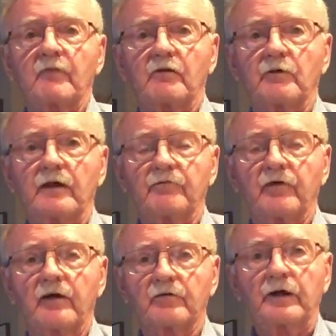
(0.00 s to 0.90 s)

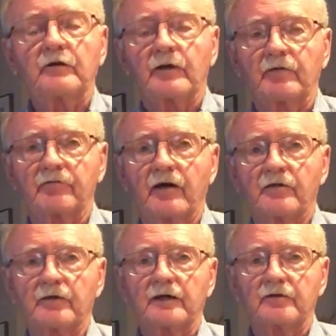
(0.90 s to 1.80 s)

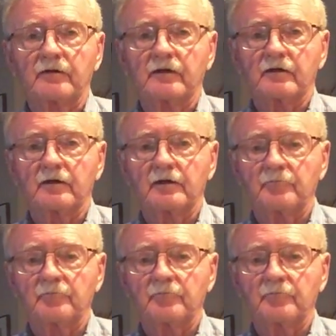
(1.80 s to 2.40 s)
great-grandfather had